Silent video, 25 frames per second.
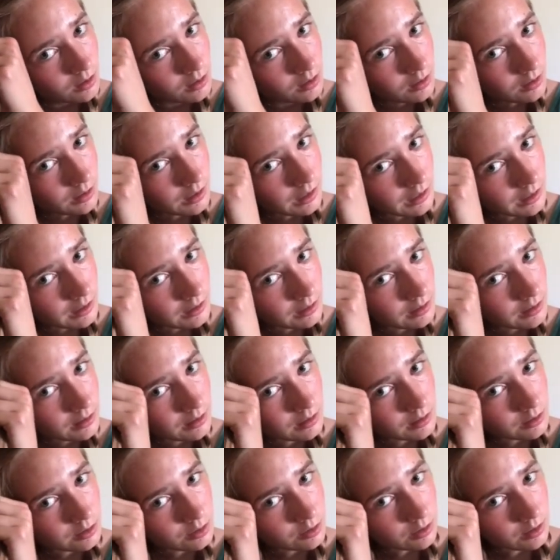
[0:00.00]
take the
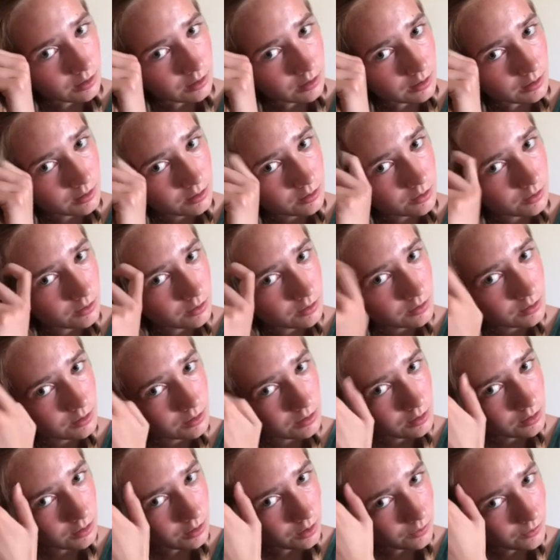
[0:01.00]
strand that's closest
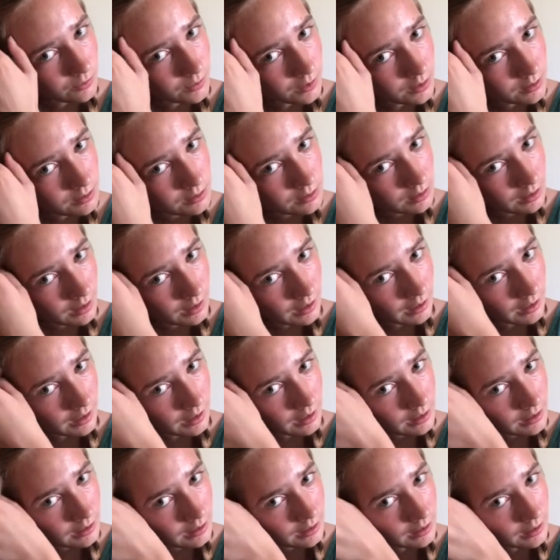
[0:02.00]
to your face, add
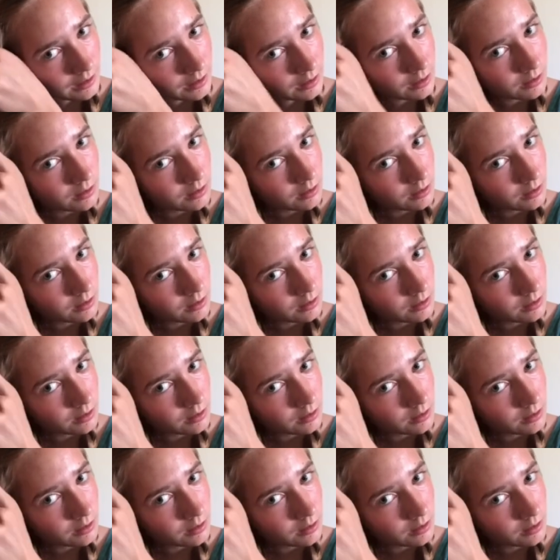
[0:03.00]
hair,